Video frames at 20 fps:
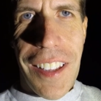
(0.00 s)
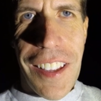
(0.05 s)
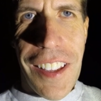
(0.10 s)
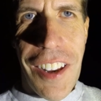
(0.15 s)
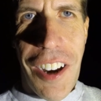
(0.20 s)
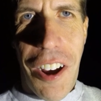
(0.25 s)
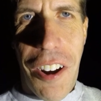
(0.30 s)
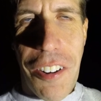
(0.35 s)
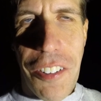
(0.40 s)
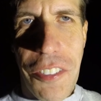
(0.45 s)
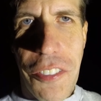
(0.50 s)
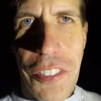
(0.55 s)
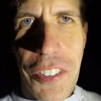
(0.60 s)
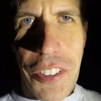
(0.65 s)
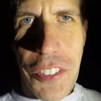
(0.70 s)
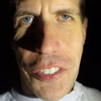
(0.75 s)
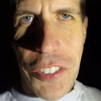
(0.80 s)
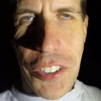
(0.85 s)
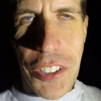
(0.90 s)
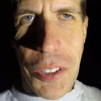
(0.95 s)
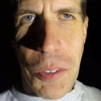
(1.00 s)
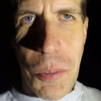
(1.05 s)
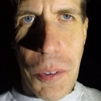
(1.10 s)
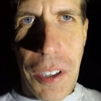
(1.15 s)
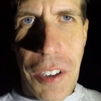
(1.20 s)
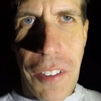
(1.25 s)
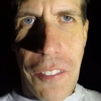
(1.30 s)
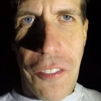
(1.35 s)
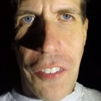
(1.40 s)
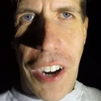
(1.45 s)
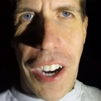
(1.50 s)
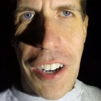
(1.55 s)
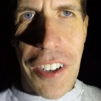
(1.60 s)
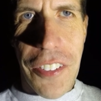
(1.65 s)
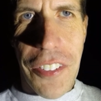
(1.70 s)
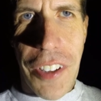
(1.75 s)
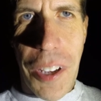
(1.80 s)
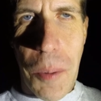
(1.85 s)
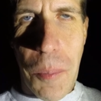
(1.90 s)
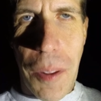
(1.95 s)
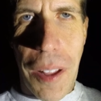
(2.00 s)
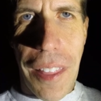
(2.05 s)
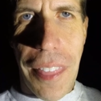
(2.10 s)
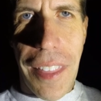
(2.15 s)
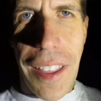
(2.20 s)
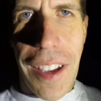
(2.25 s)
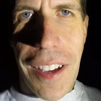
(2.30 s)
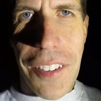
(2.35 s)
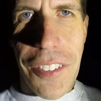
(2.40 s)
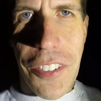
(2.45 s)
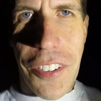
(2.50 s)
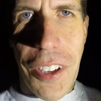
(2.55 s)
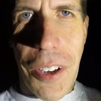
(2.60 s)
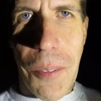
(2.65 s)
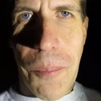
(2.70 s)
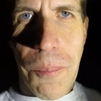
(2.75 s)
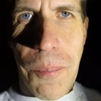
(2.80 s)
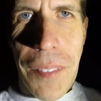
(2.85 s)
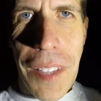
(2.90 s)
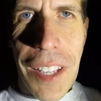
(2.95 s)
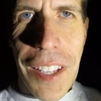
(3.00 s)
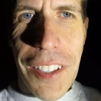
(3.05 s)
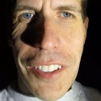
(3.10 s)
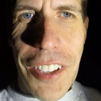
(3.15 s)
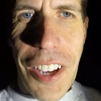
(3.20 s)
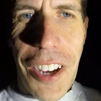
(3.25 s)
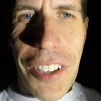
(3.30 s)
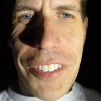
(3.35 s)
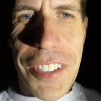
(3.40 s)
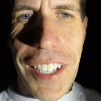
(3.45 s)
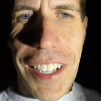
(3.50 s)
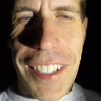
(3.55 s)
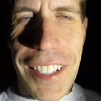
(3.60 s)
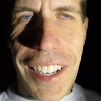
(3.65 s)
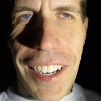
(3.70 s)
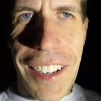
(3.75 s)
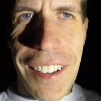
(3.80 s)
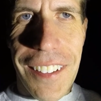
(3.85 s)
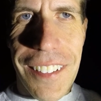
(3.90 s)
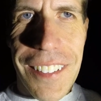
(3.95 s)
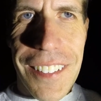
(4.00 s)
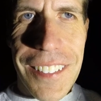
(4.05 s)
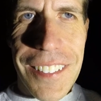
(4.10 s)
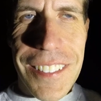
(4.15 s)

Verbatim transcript: It always feels good when it fires up like that. So y'all take care.